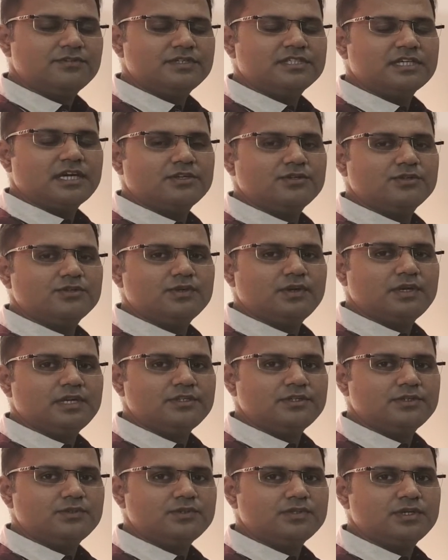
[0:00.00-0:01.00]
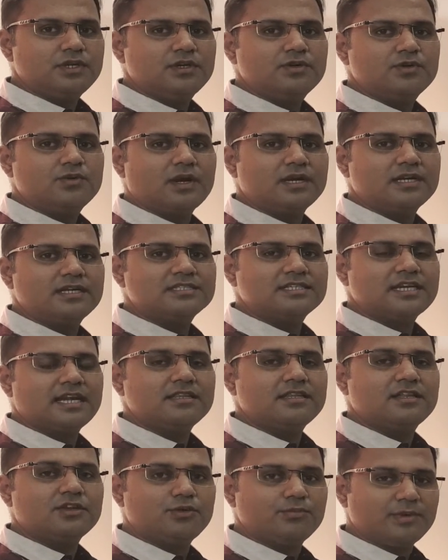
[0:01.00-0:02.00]
which are usually used to
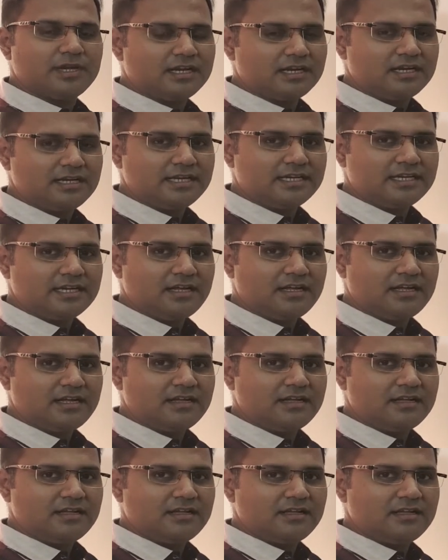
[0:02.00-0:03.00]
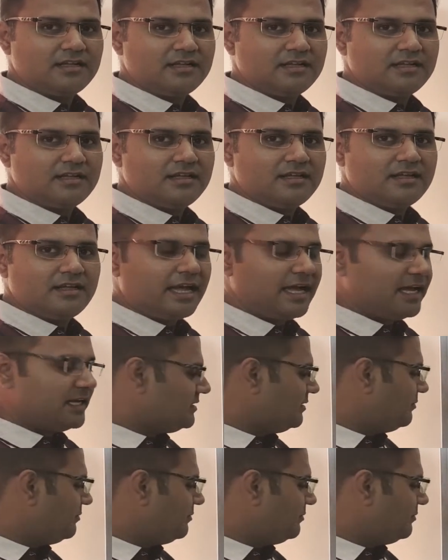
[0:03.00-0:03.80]
understand the numerical data, and